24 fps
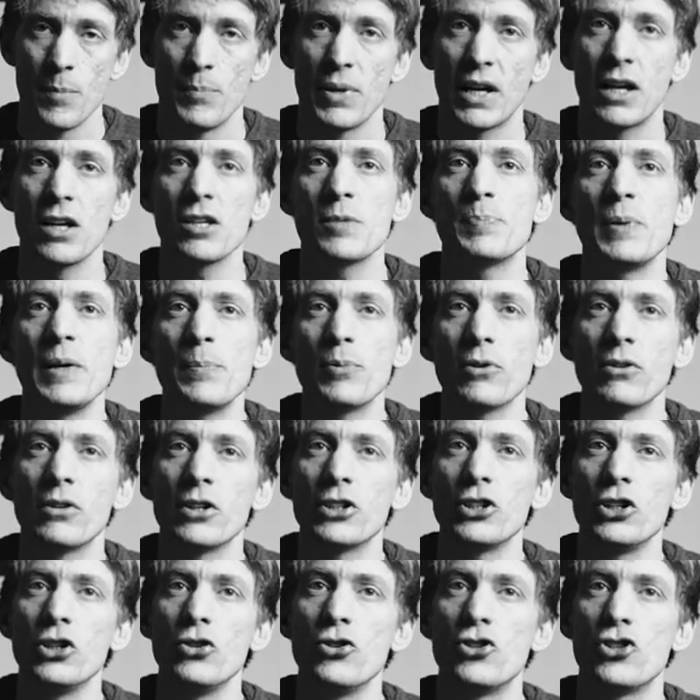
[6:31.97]
Because people are
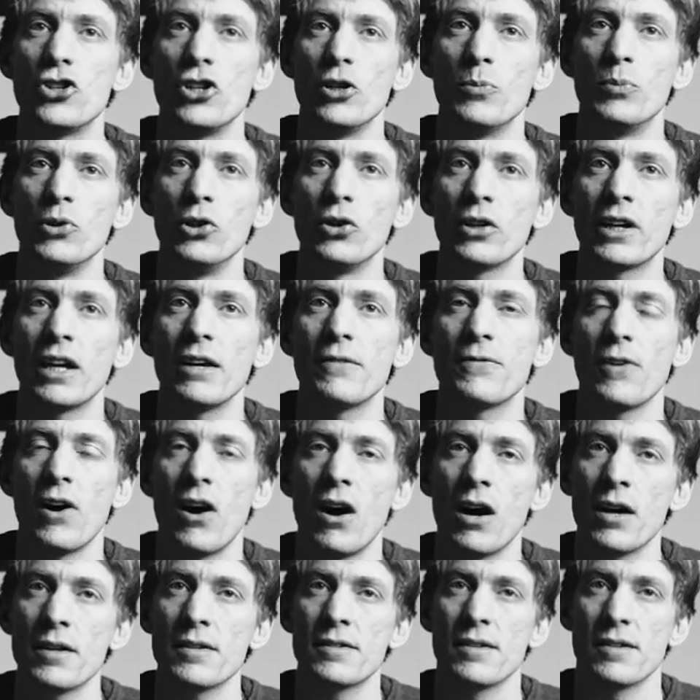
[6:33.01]
on YouTube looking
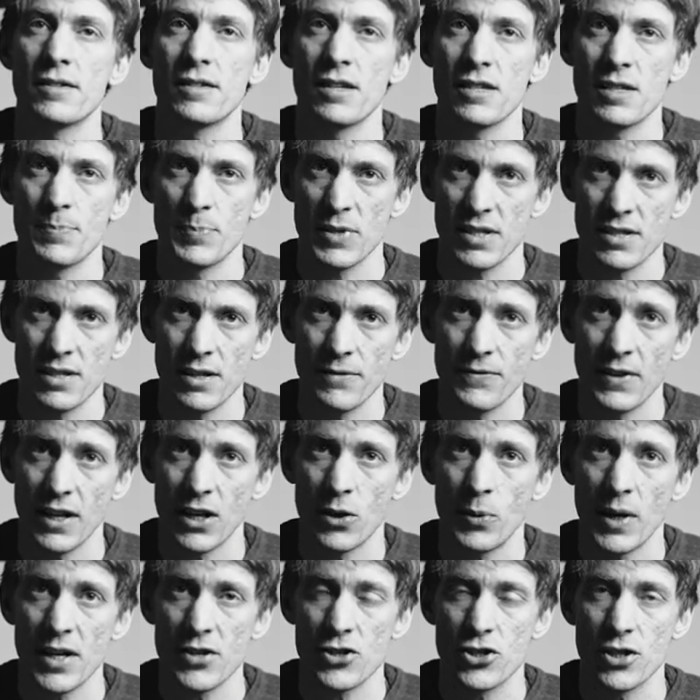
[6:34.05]
for answers to specific
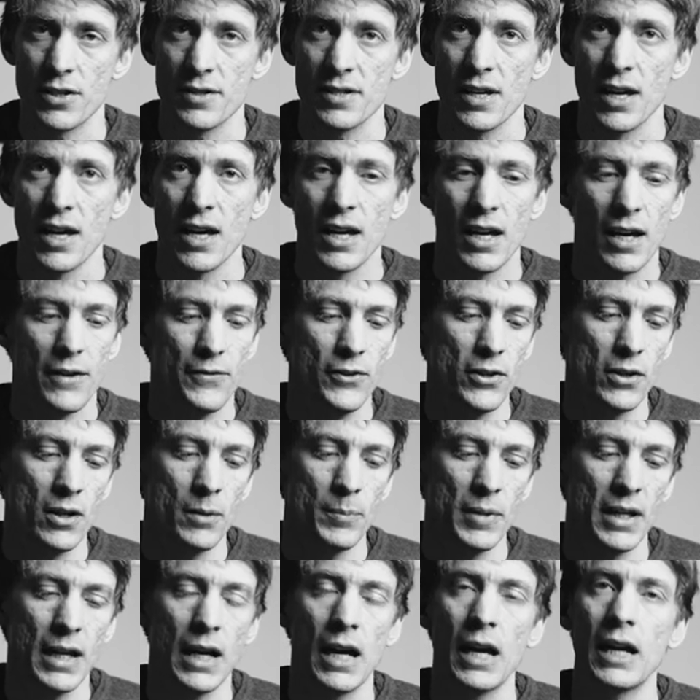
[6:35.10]
questions, if you
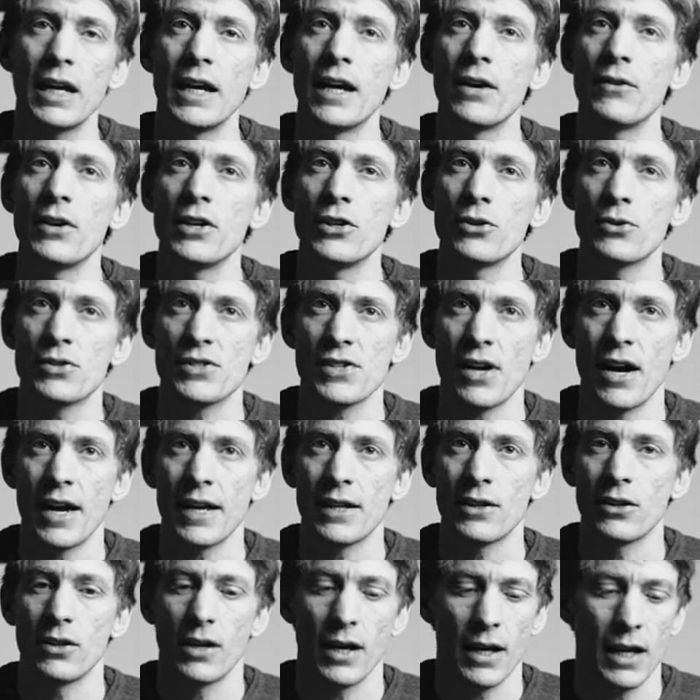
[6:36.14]
can be clear in your
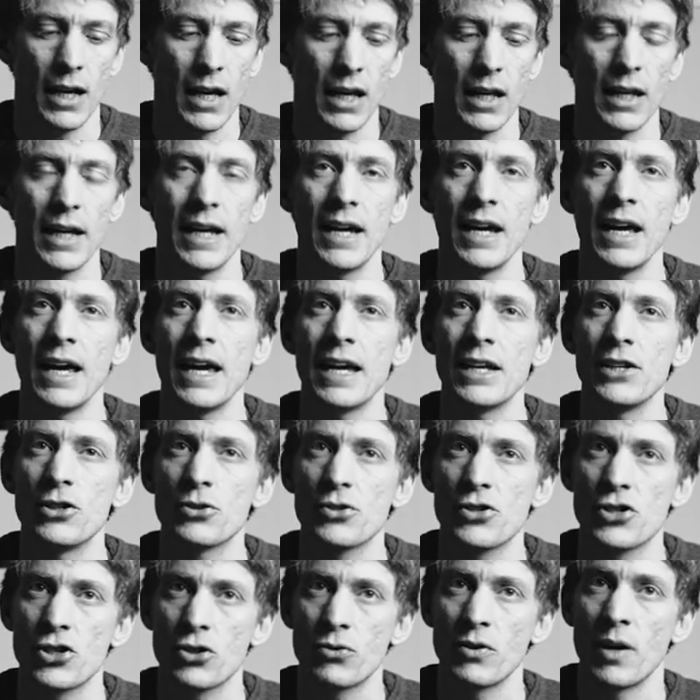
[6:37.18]
title and clear in
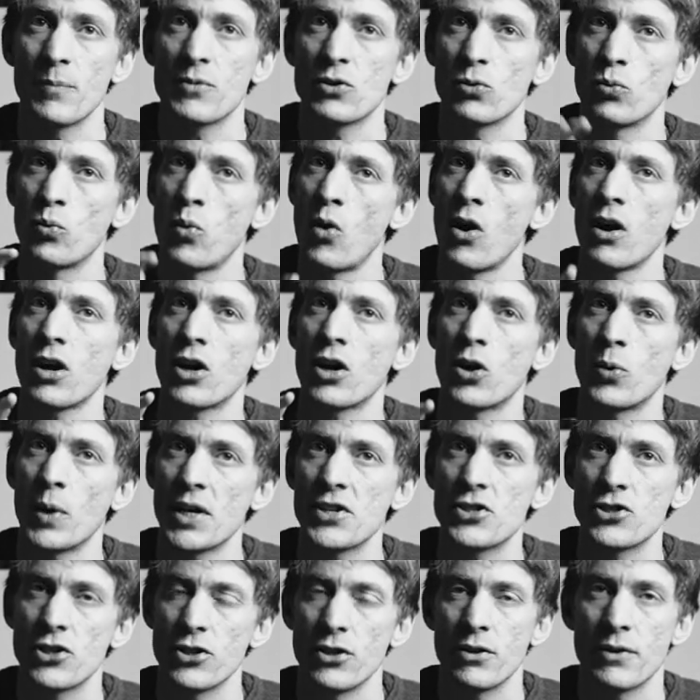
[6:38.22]
your script what
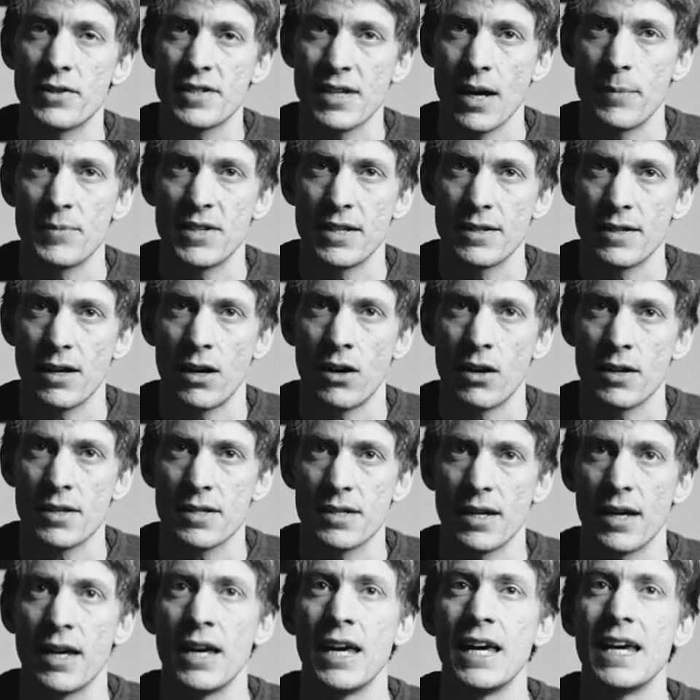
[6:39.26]
question you're attempting to
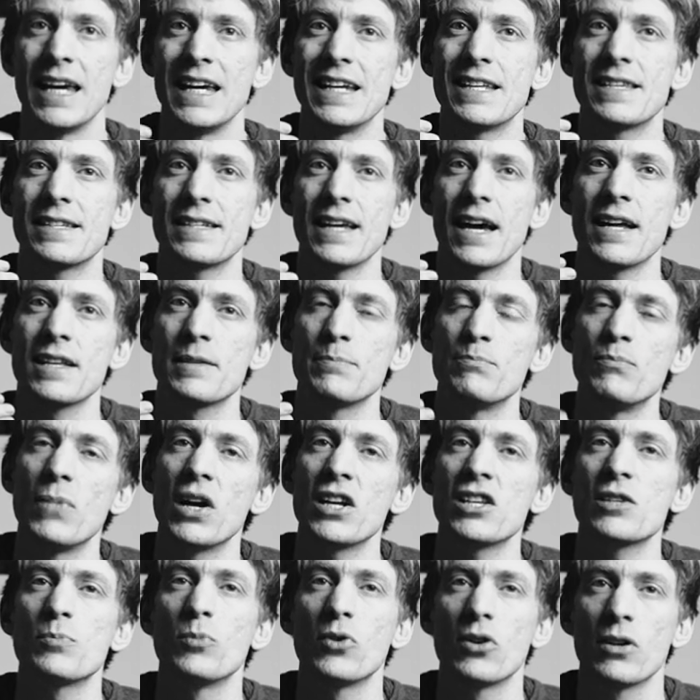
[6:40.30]
answer, it stands
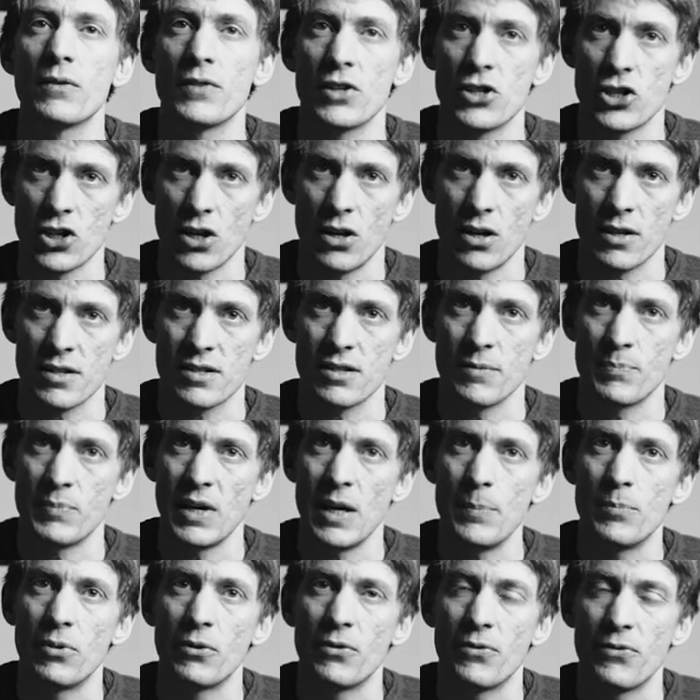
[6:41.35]
much more of a chance of
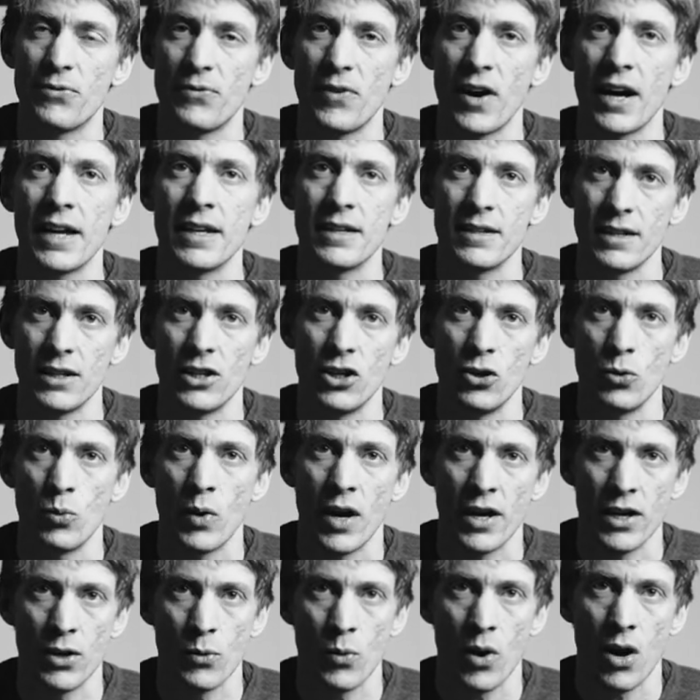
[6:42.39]
people finding you
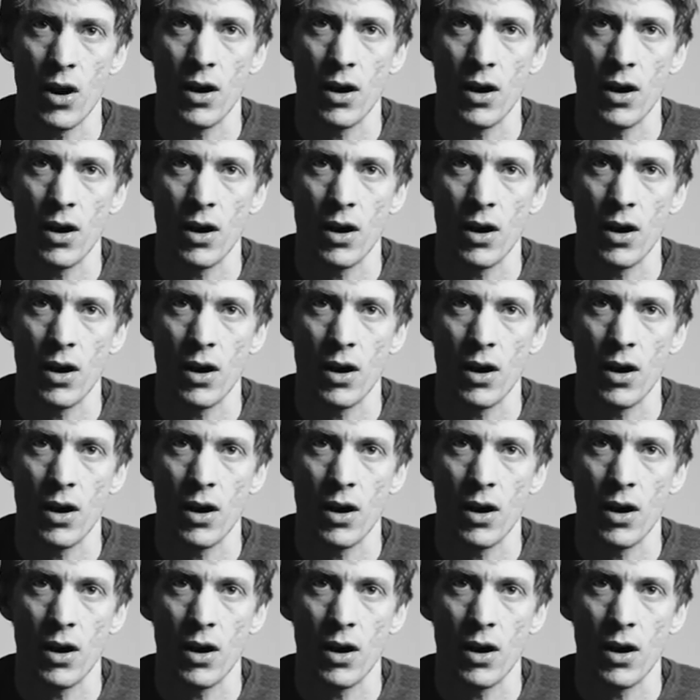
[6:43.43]
where you